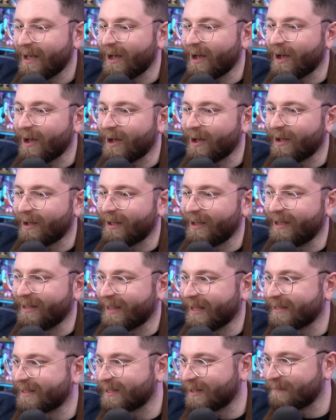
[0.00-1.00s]

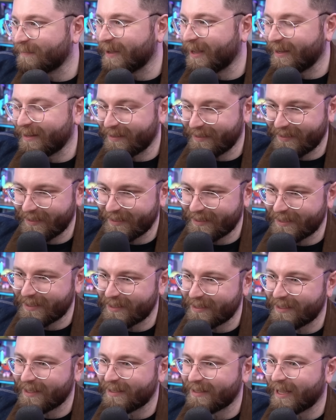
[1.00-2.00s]
That's the
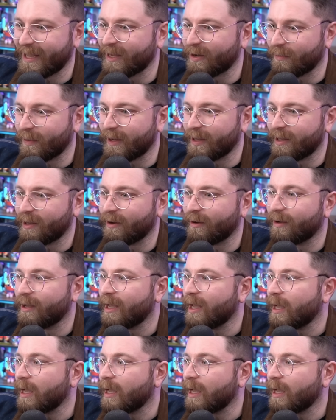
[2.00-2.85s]
takeaway here.